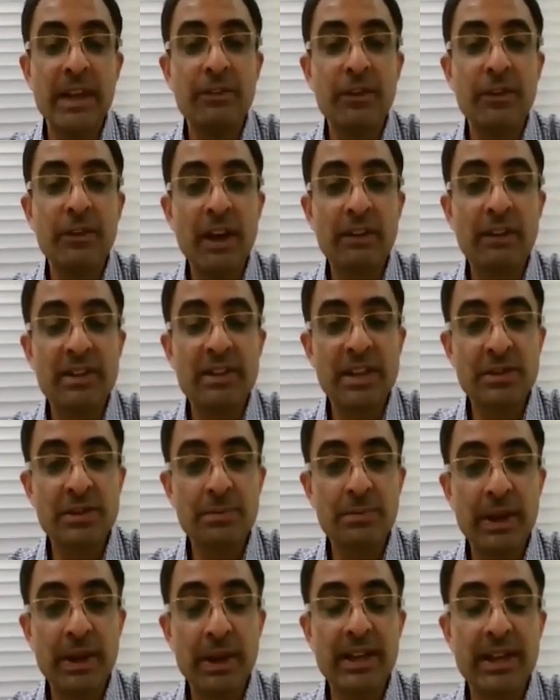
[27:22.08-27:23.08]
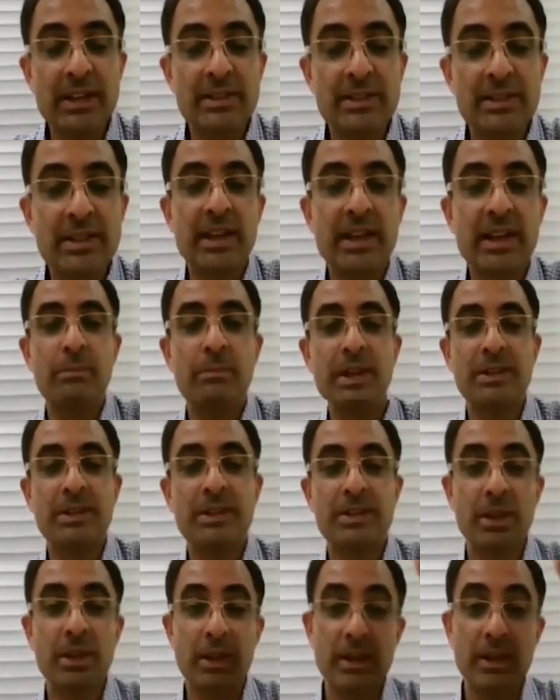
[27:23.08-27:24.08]
If you have a suspected SARI
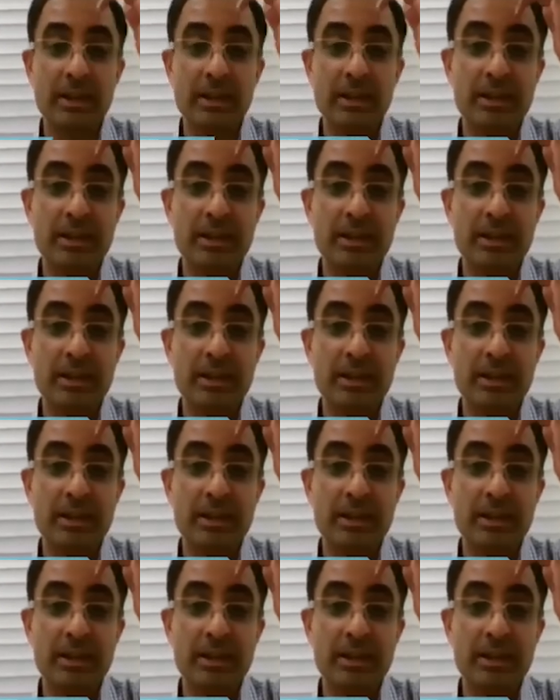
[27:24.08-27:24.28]
patient,